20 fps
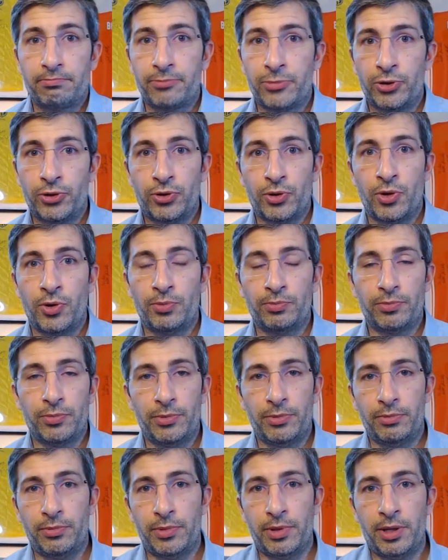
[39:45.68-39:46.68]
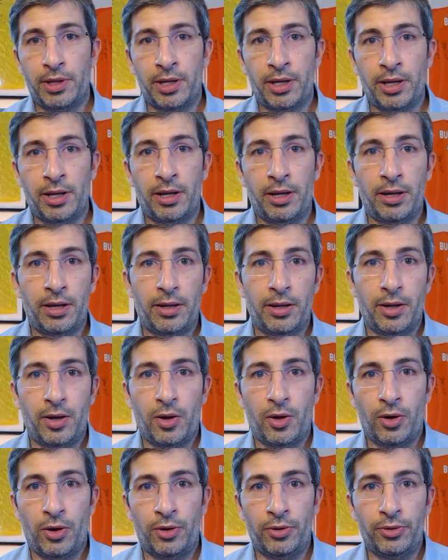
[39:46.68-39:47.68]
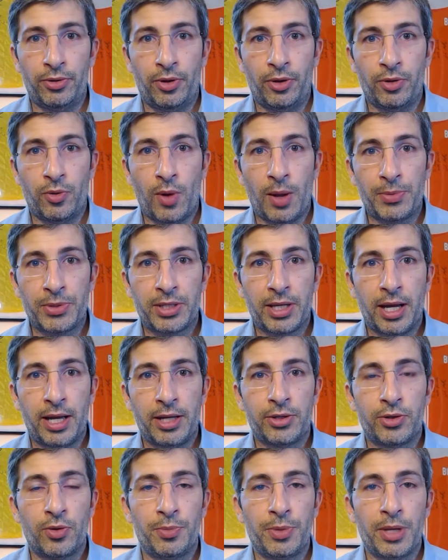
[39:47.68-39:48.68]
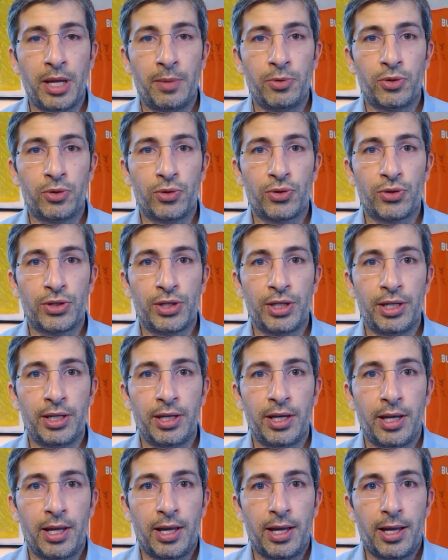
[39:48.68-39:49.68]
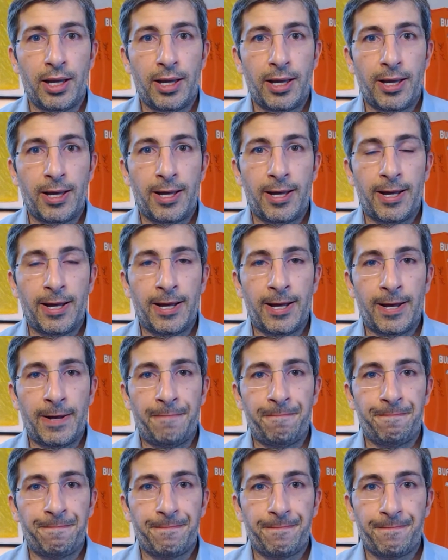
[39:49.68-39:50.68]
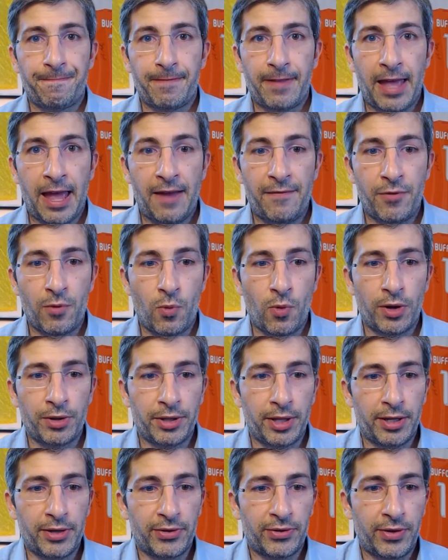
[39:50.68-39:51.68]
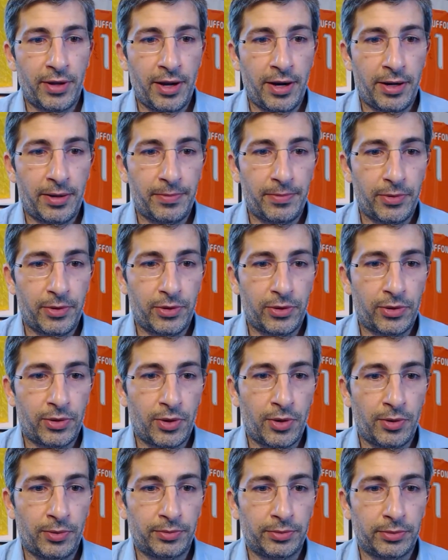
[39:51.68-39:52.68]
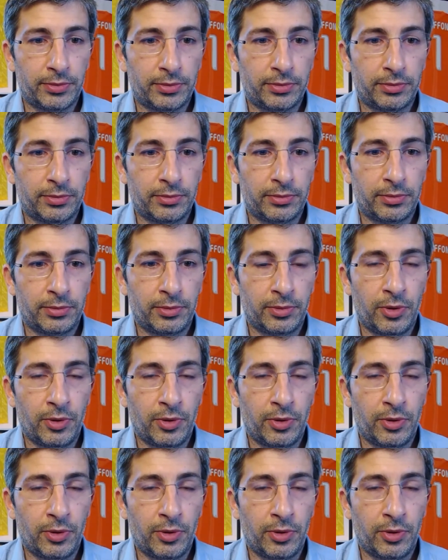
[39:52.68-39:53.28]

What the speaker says: So on the website, you'll be able to see everyone that is there. So I'm